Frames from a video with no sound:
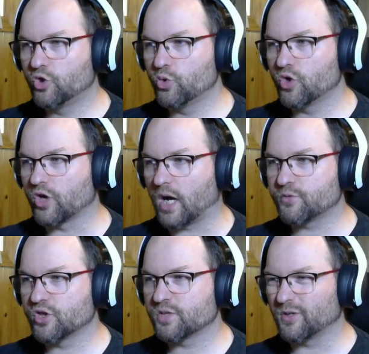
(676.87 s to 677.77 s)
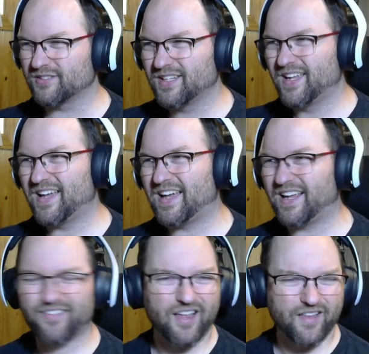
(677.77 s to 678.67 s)
two good options, but
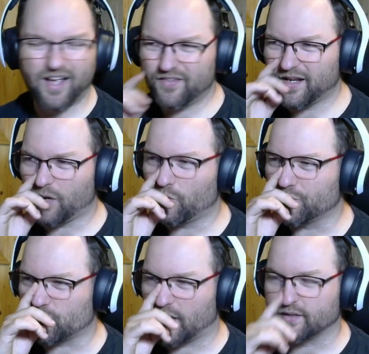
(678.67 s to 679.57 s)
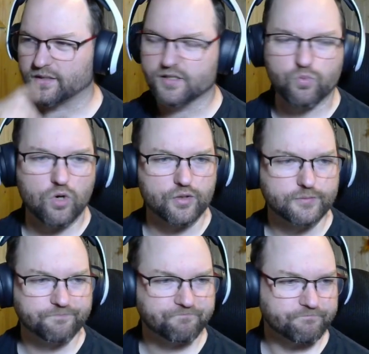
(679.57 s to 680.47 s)
I think I want to try this one.
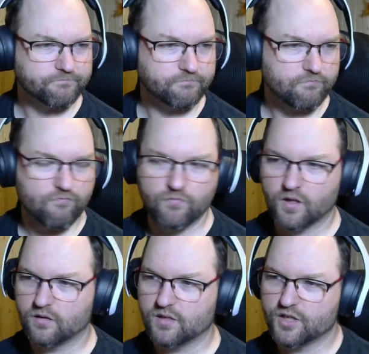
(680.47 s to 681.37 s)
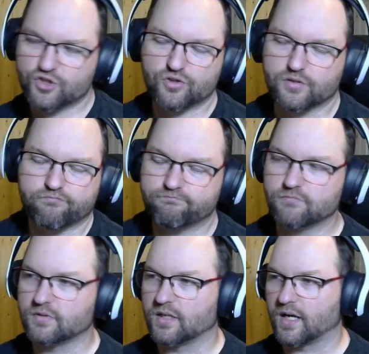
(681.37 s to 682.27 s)
It's just,
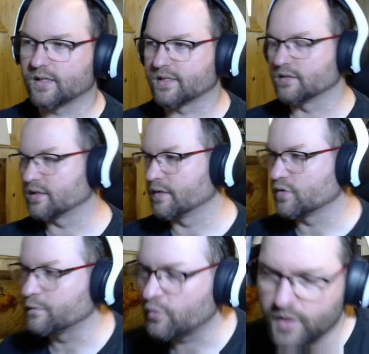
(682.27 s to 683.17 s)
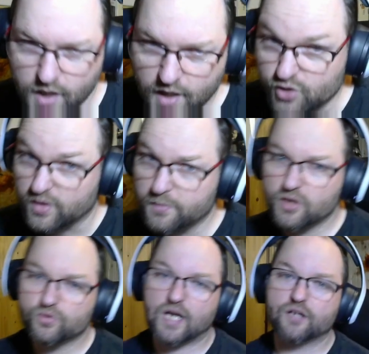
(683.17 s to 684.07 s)
like I said, a safe zone for me. So let me
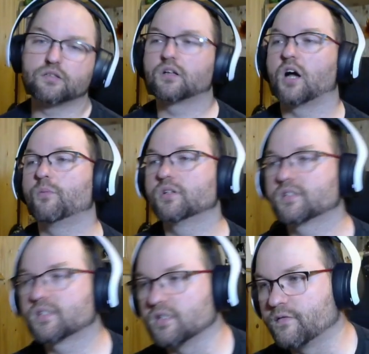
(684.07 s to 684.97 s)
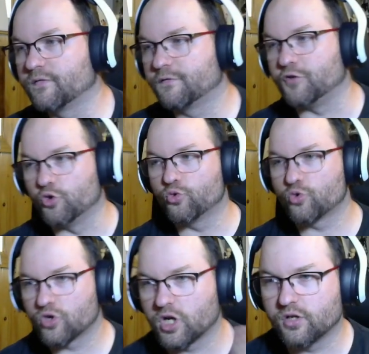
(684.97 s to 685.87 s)
know down in the comments if
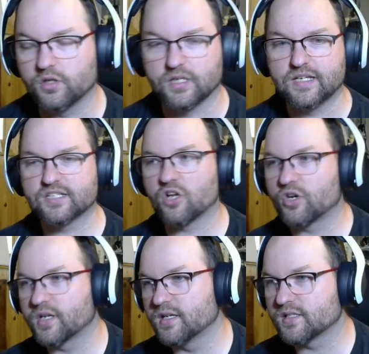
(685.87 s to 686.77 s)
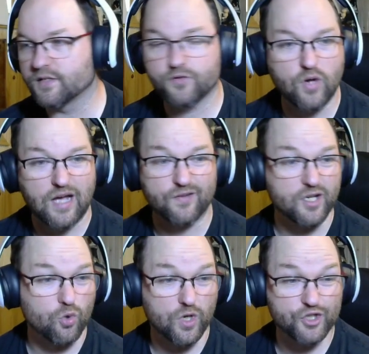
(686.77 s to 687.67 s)
you're gonna league start this. If you have
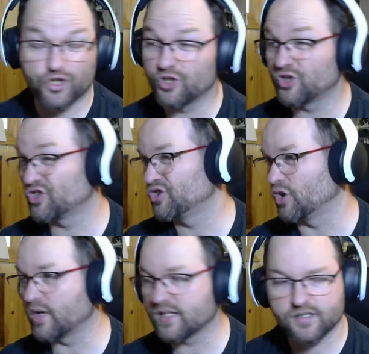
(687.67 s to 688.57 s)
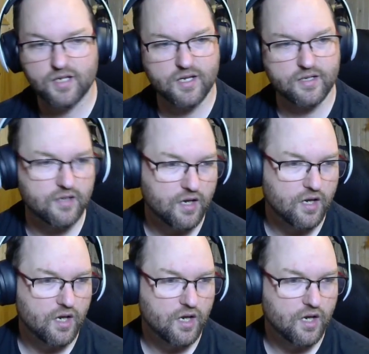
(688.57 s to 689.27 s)
any questions, don't hesitate.